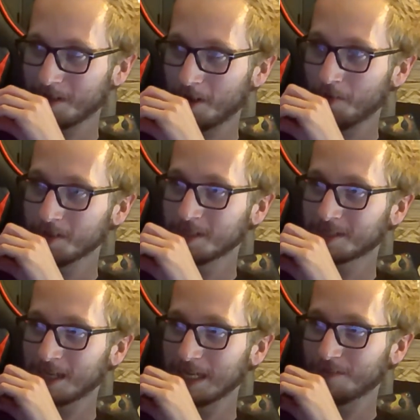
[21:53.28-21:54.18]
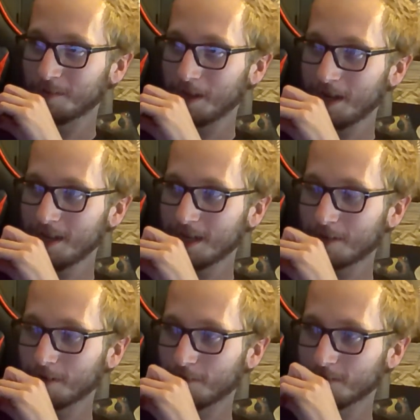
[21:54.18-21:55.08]
Oh, this is kind of a Maniac
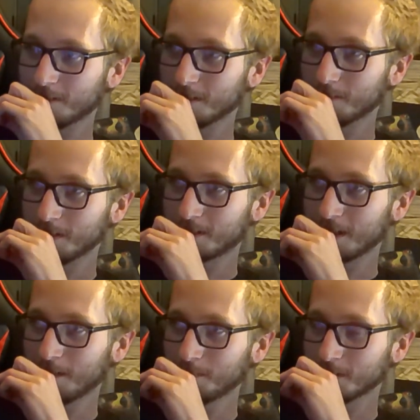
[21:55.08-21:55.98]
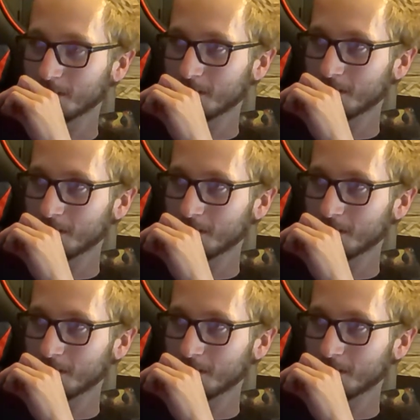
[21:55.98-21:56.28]
reference here when he scalped her.